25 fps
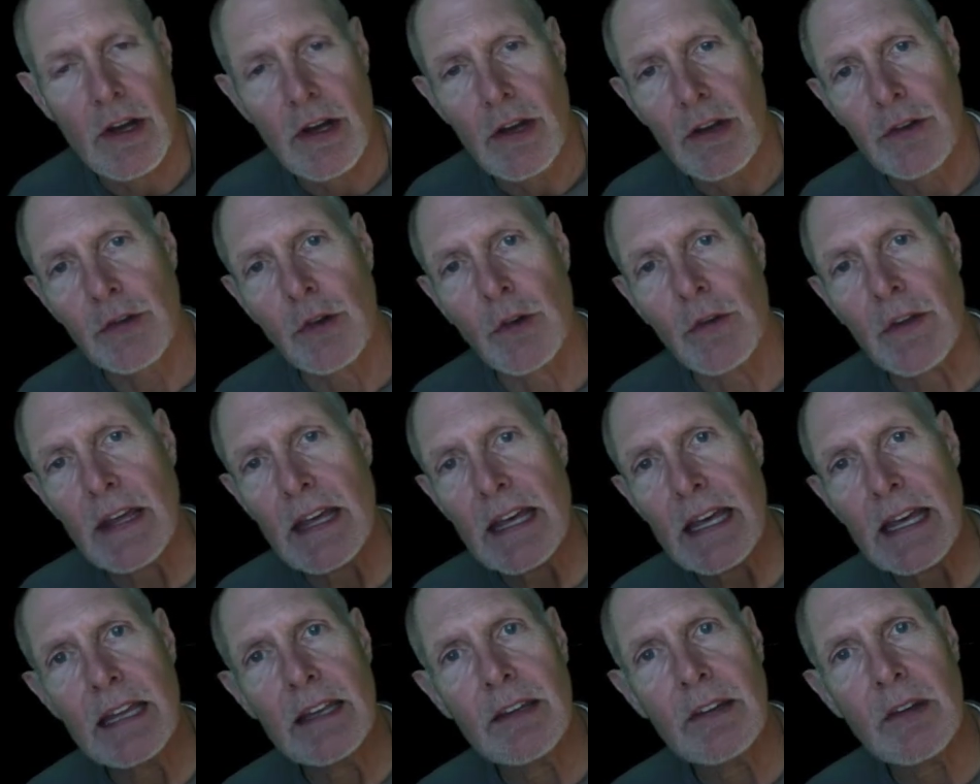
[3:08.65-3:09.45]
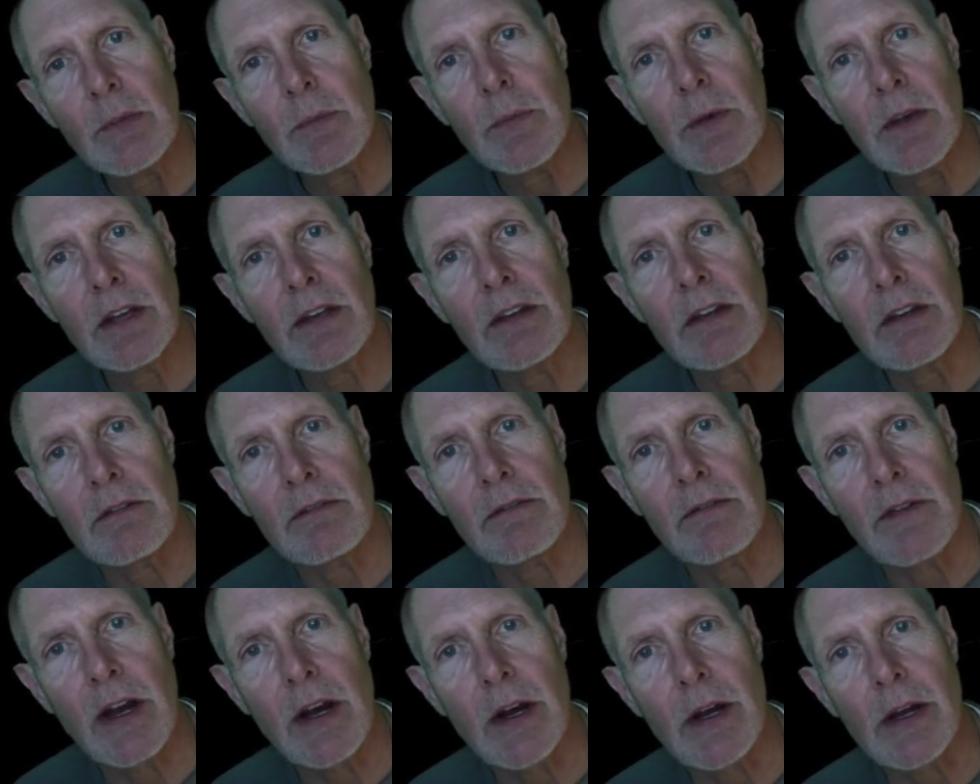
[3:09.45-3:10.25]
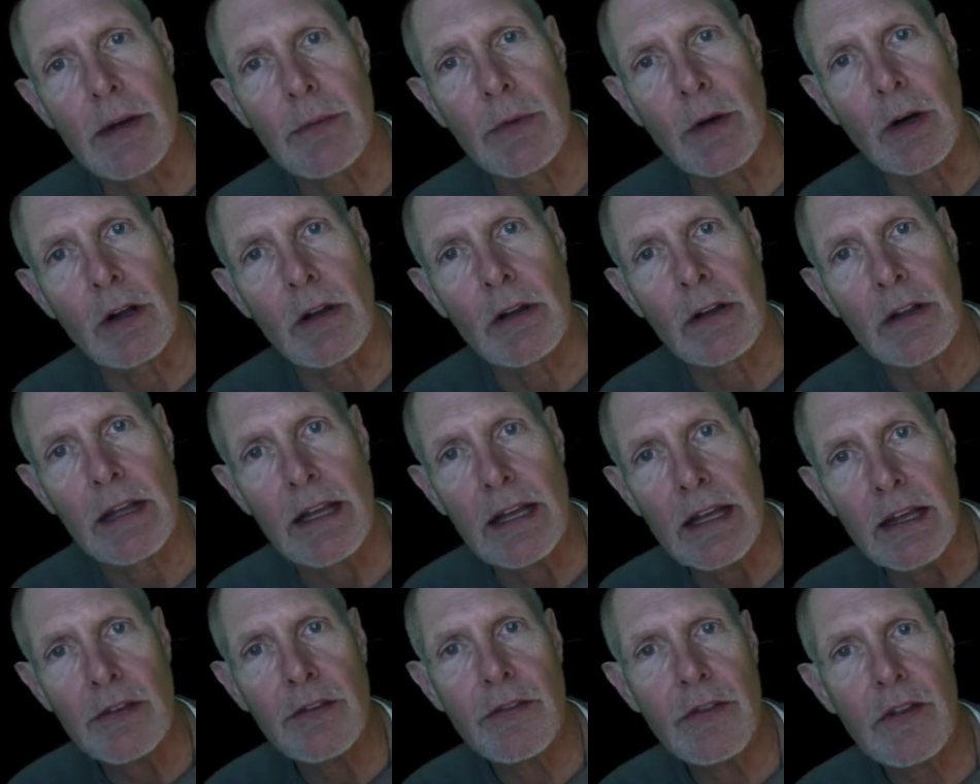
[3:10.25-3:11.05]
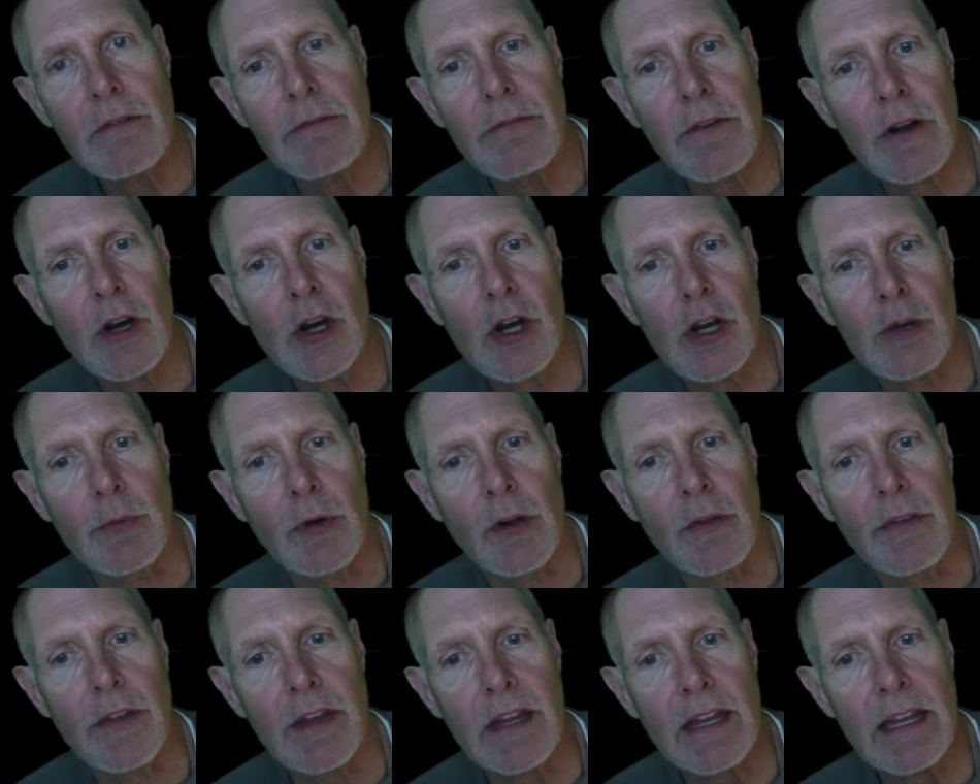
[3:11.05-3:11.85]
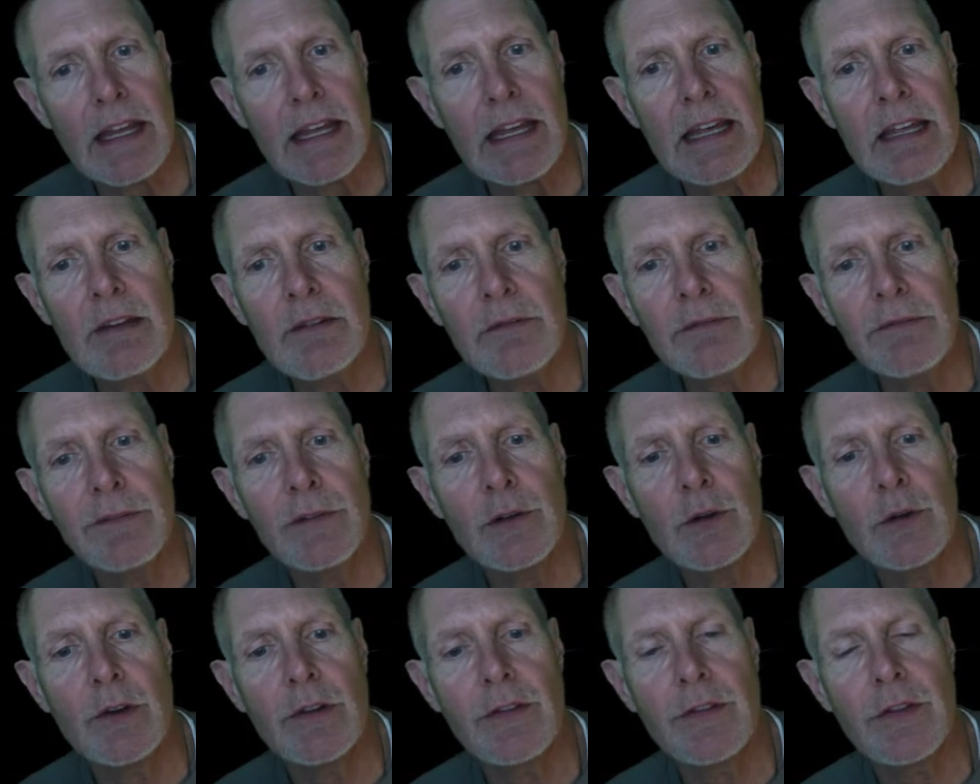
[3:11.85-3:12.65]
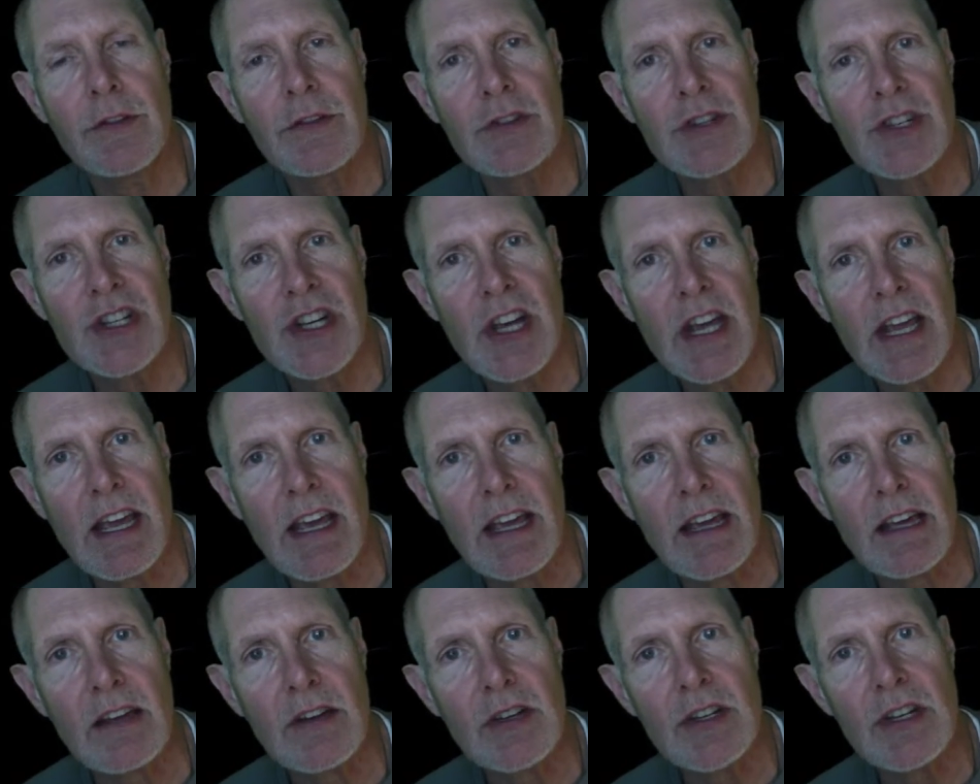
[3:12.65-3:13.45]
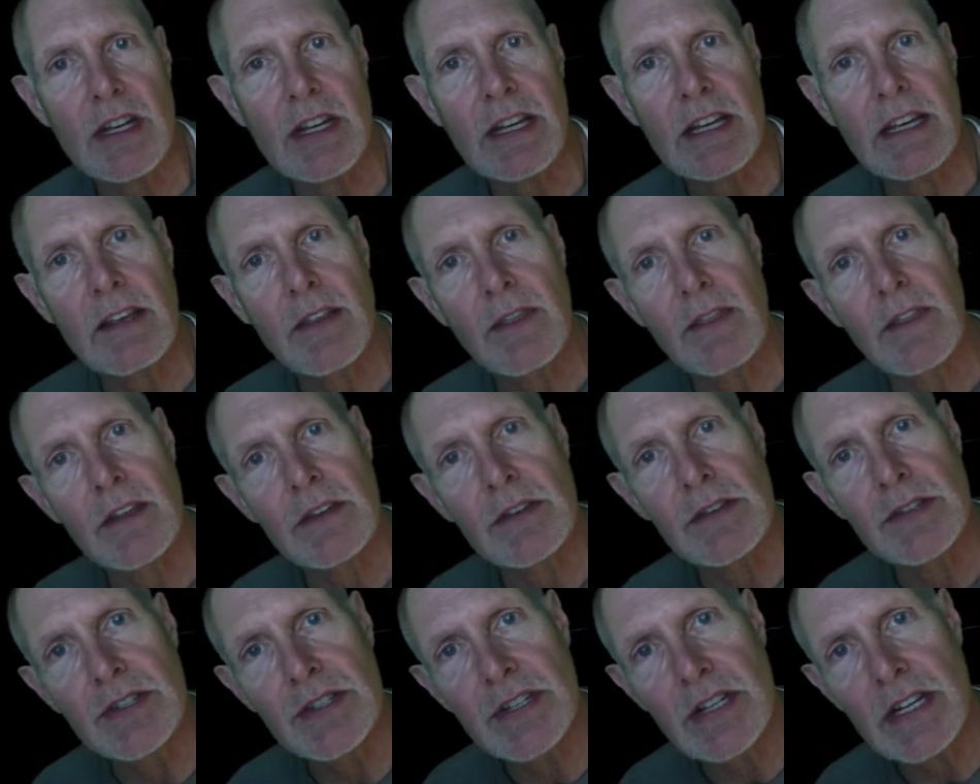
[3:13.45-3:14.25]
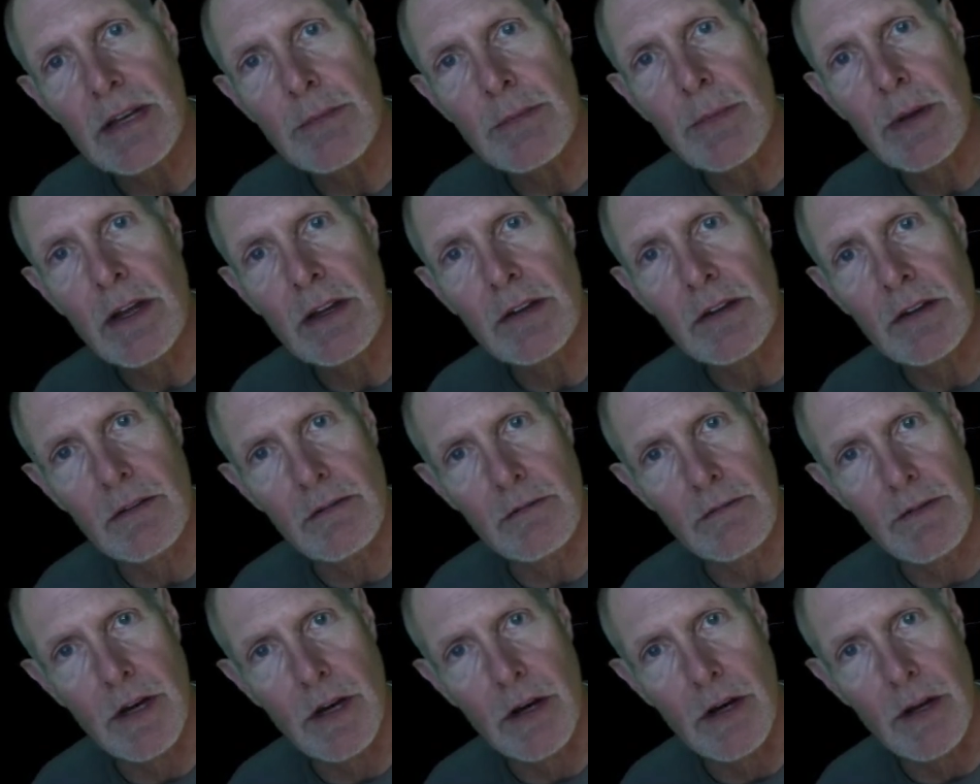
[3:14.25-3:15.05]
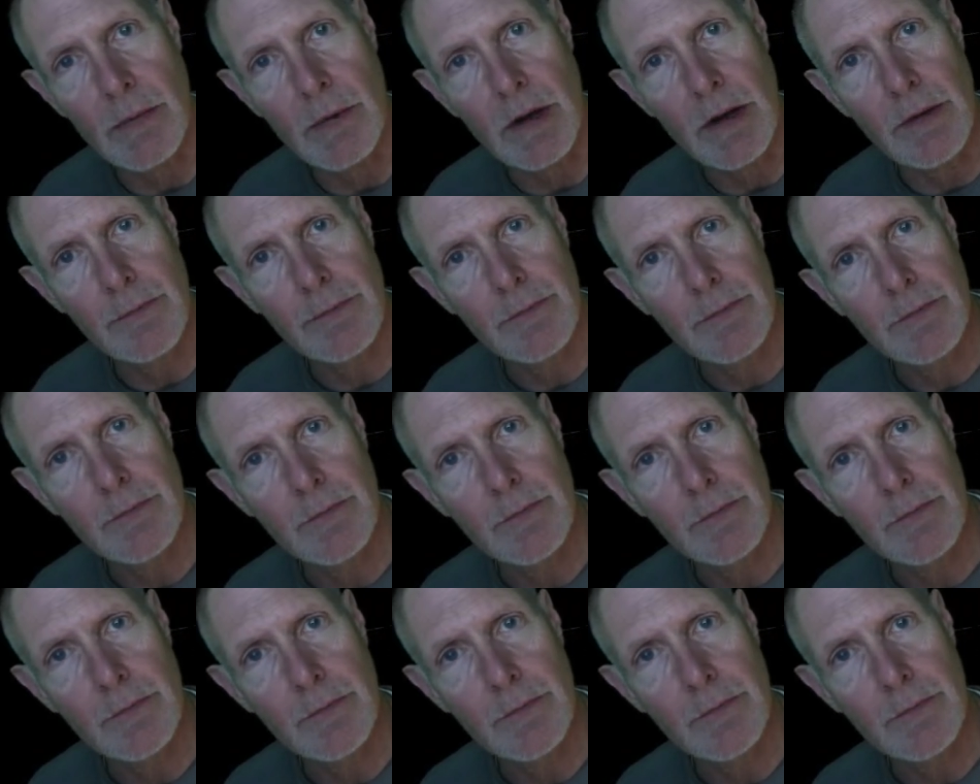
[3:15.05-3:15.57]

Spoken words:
So the independent variable is the variable that influences change in the dependent variable.